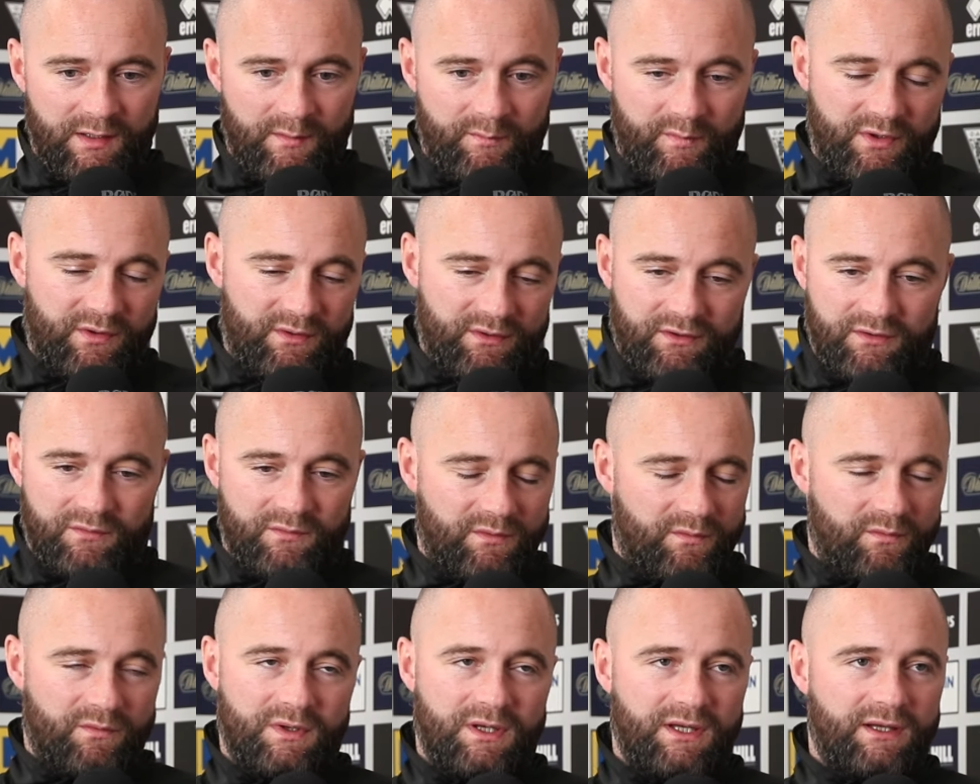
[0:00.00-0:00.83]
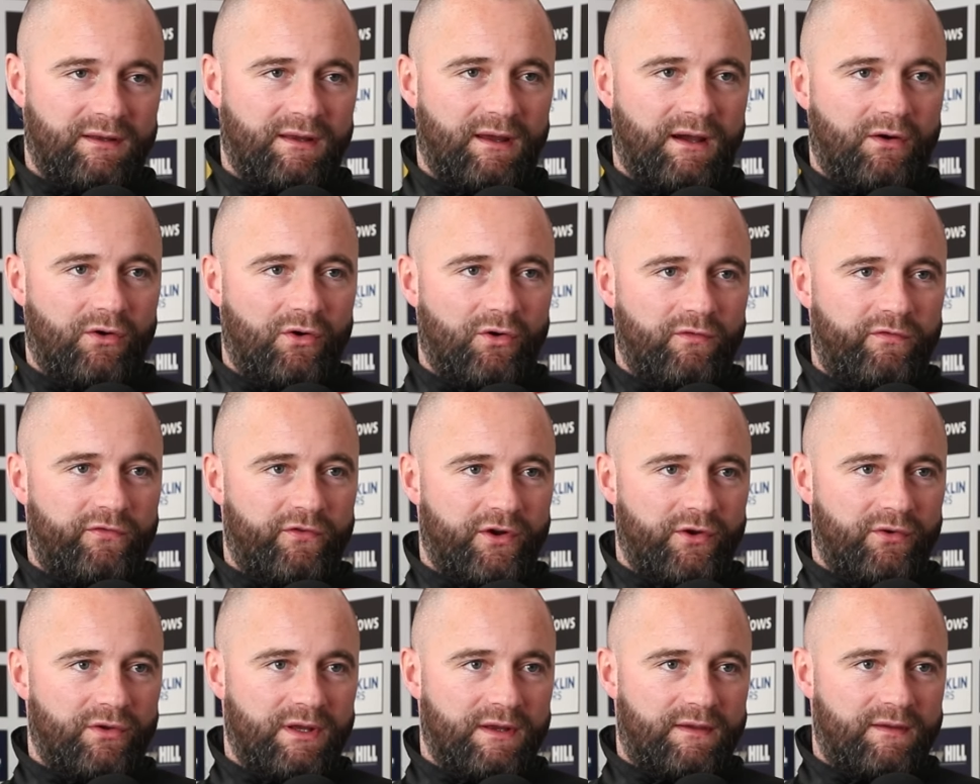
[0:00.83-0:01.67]
But look, we need that all
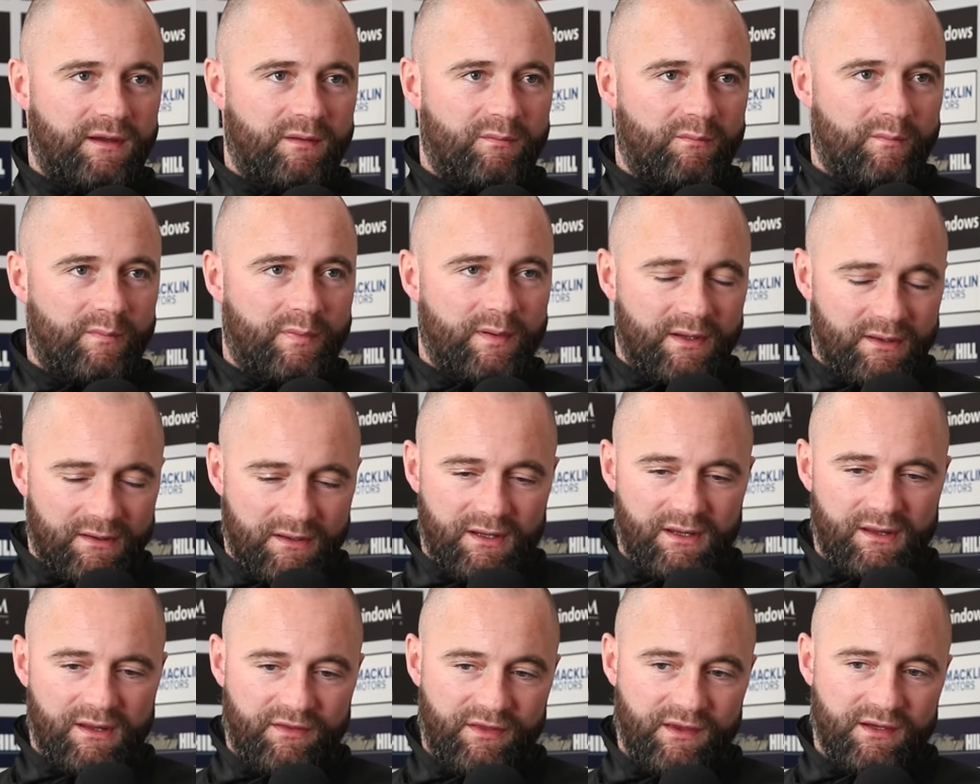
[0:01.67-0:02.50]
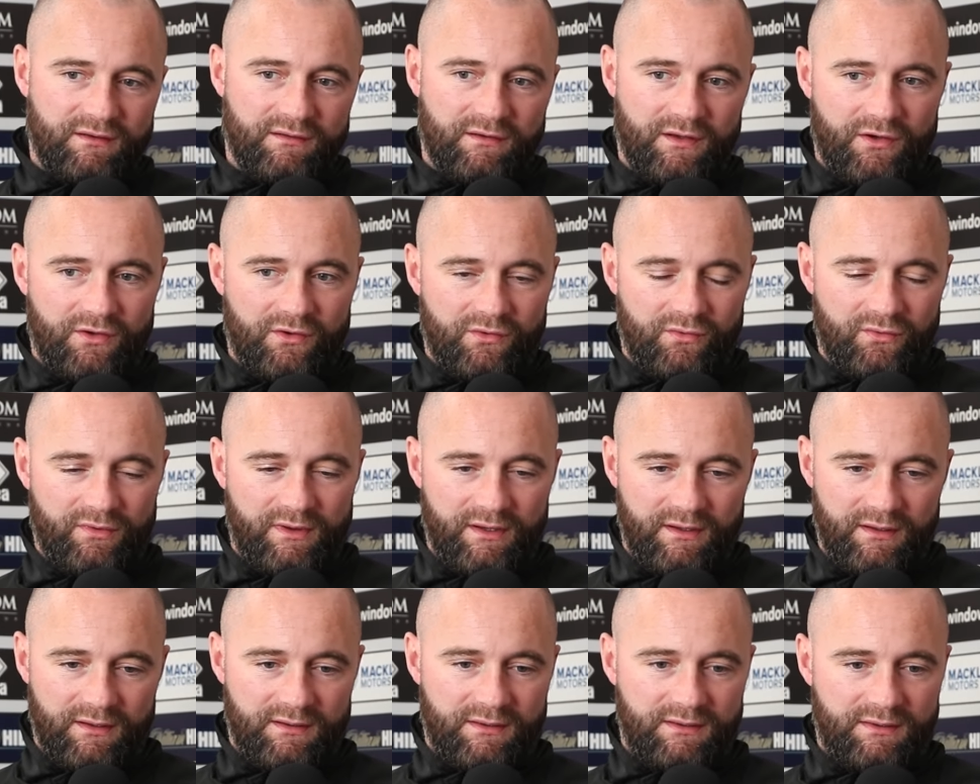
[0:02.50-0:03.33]
throughout the team. But I think now
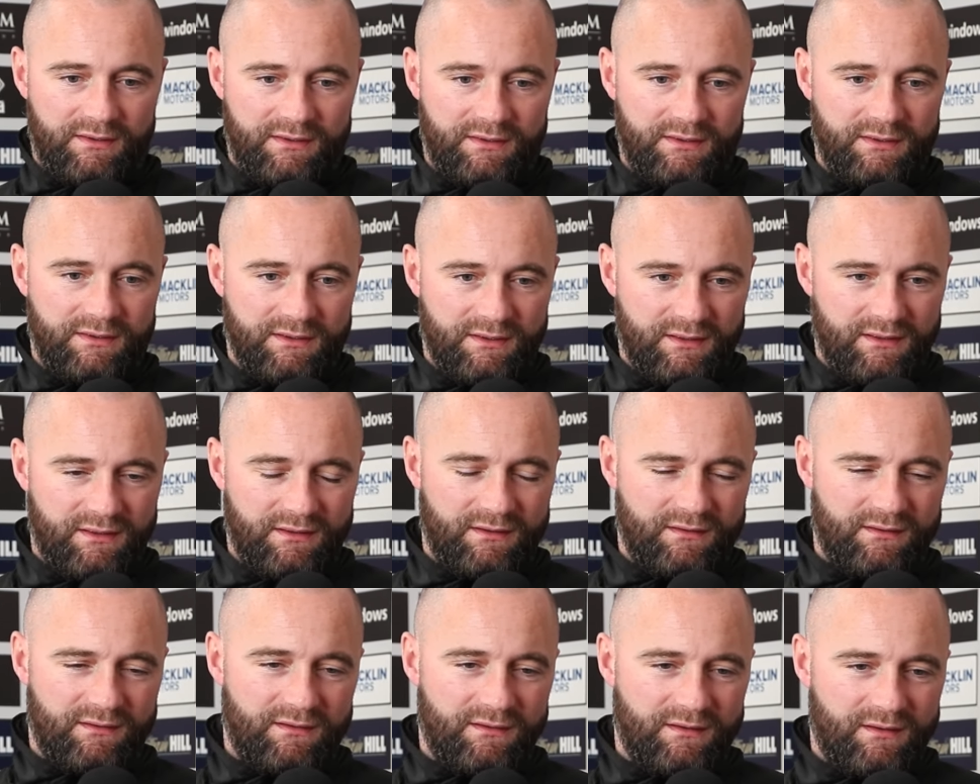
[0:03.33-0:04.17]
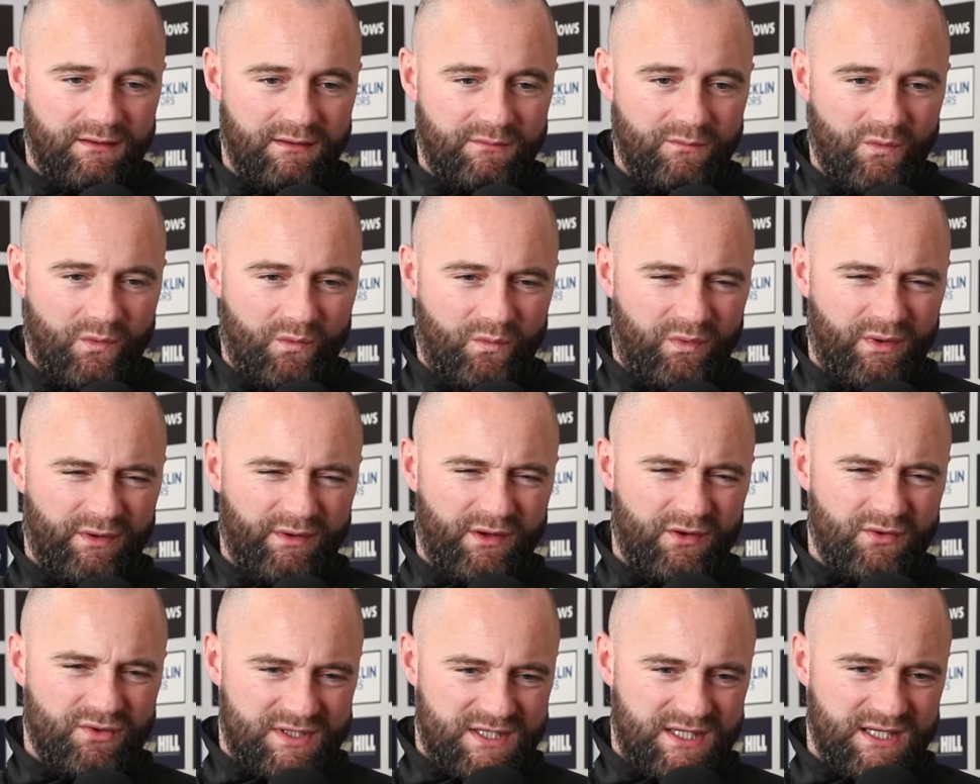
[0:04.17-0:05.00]
that we're
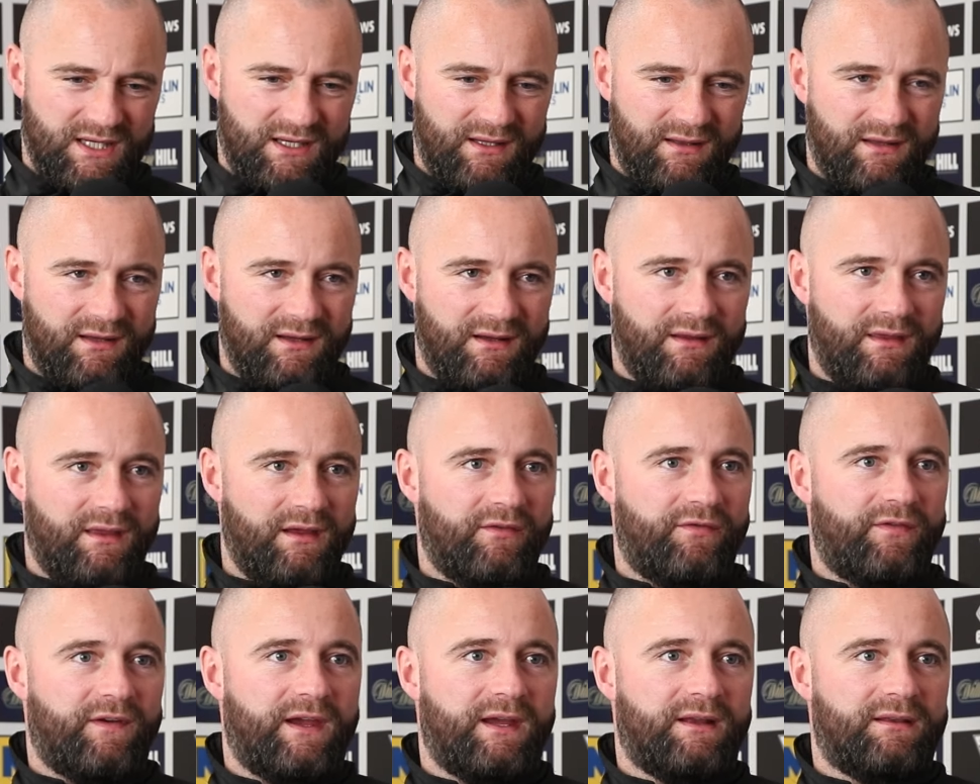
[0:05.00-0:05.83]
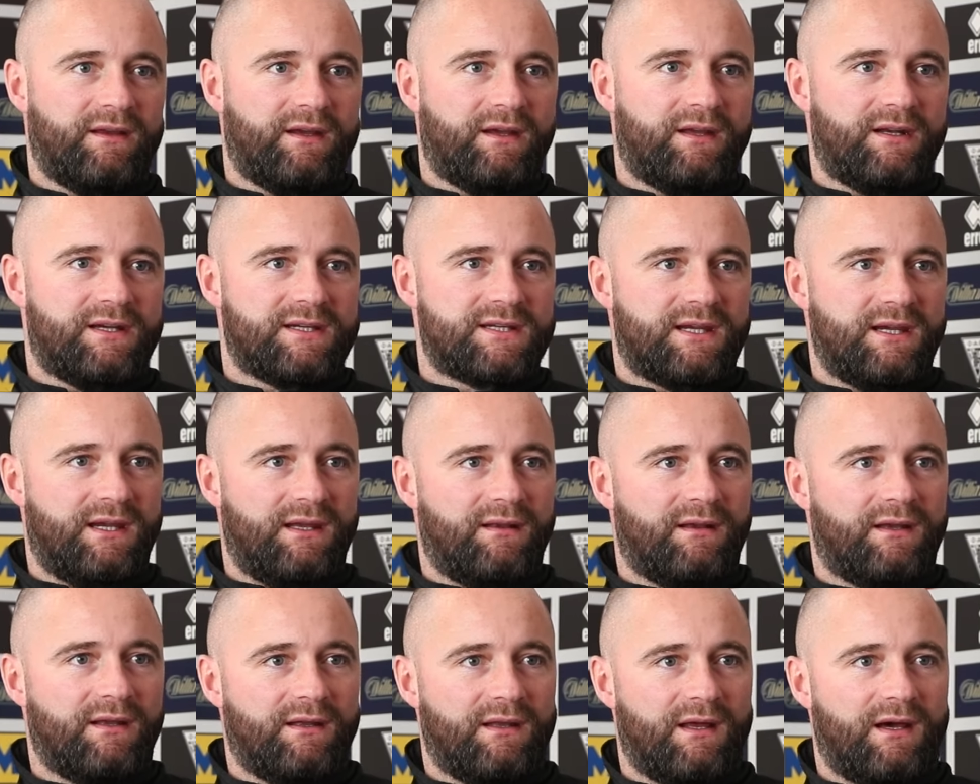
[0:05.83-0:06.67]
now seeing the effect that Chris
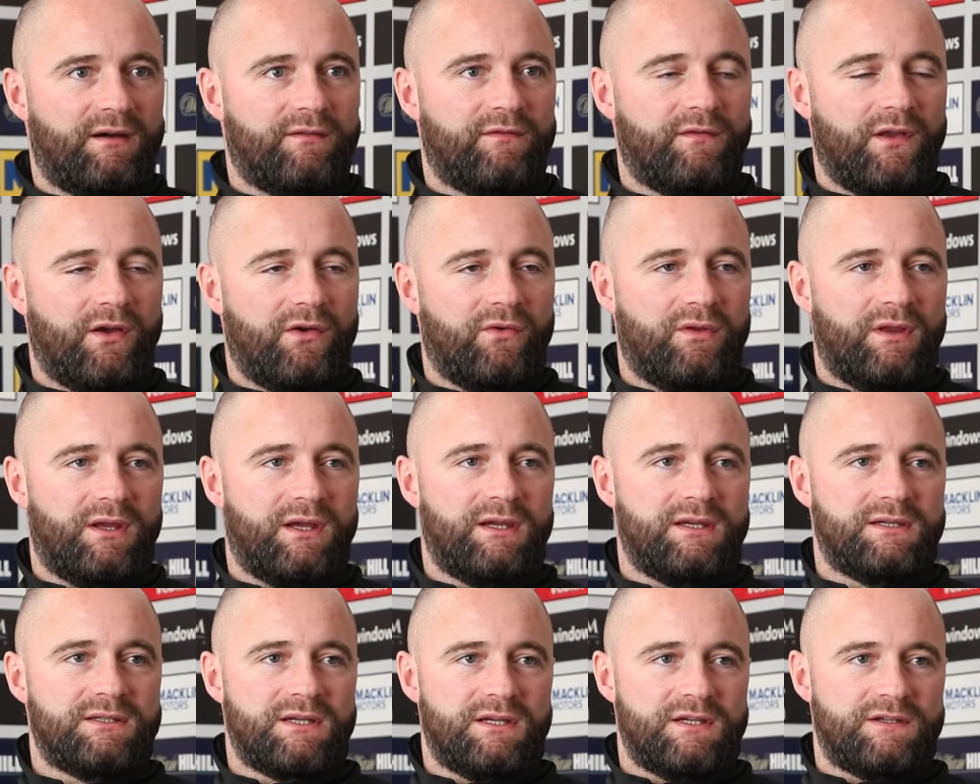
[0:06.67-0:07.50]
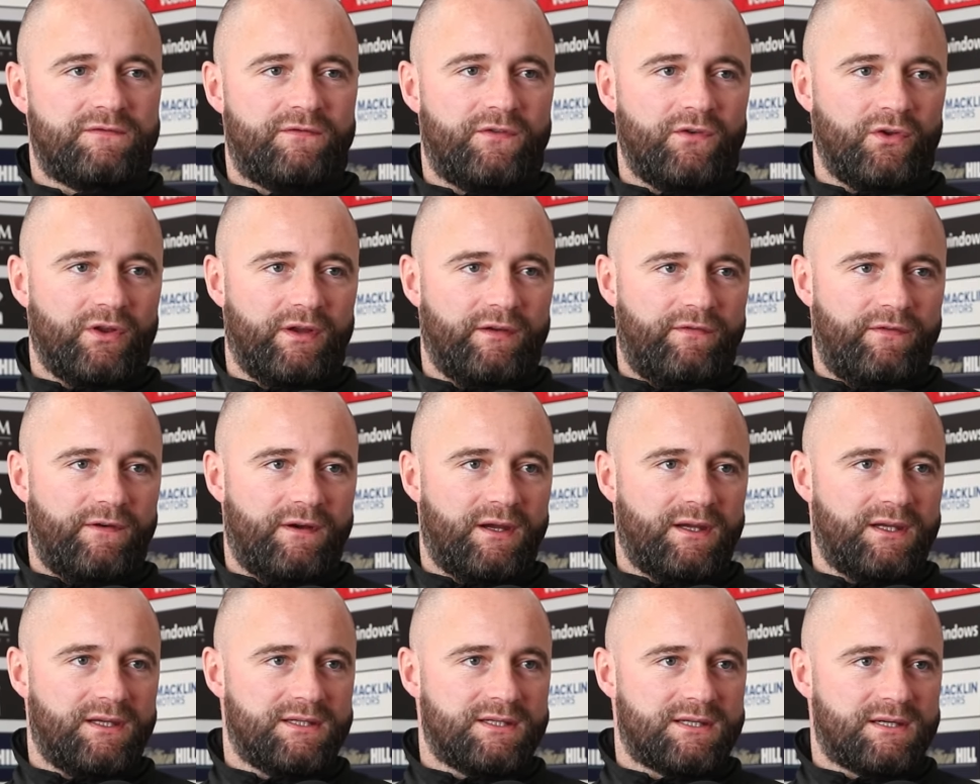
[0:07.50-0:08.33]
Kane can have now that he's fully
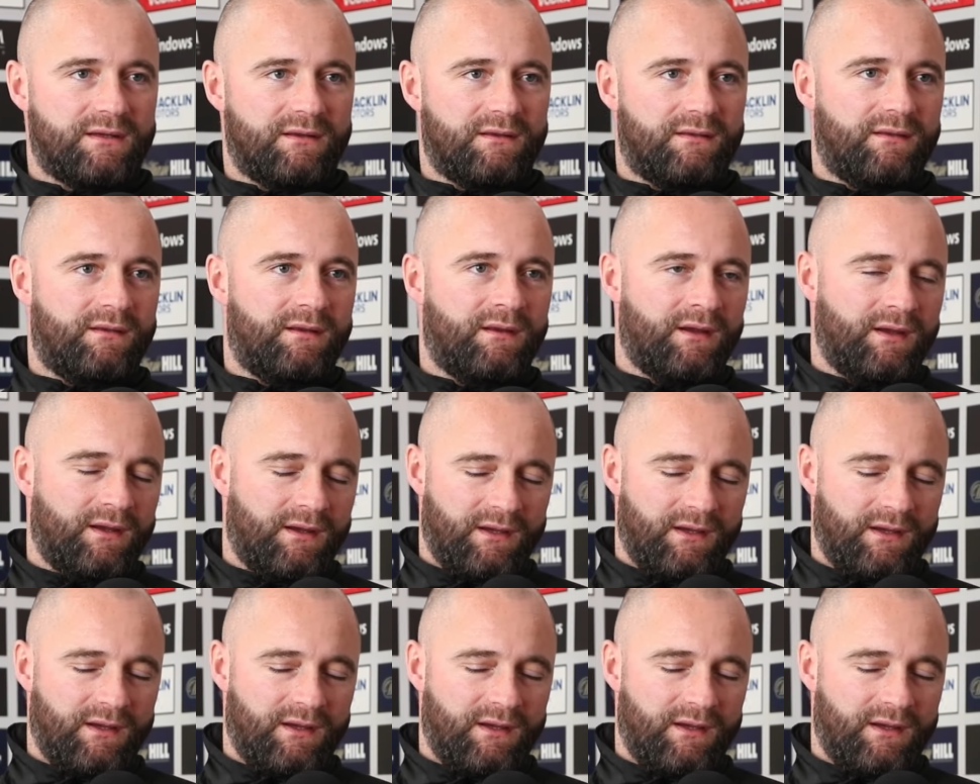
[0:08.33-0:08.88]
fit, he's getting